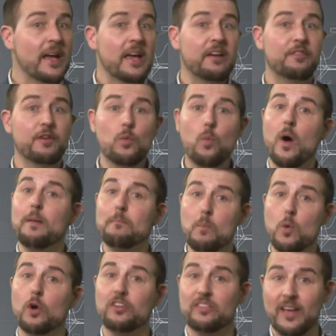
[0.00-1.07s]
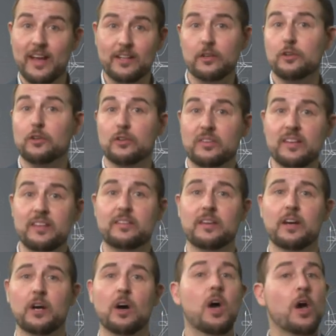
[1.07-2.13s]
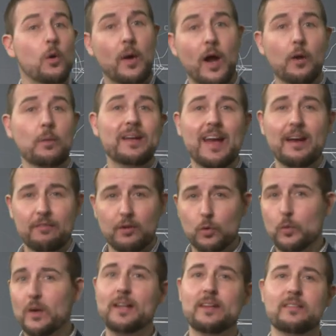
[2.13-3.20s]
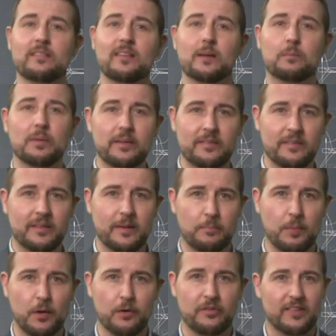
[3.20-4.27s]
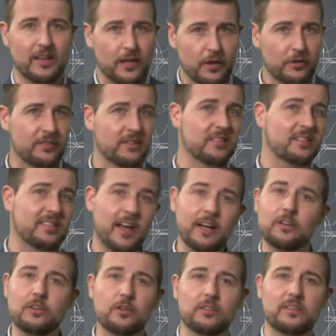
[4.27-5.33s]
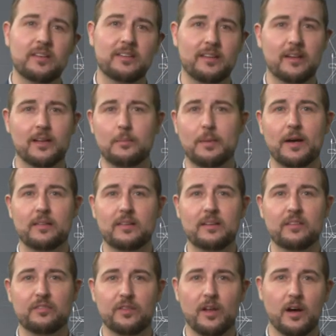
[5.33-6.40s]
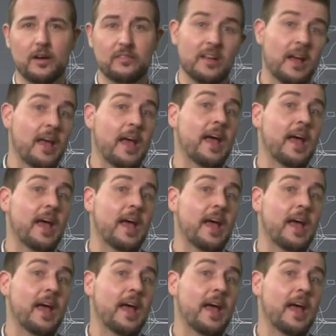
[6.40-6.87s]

If you want more technical detail, we already have a written Secplicity post that goes into technical detail about these flaws,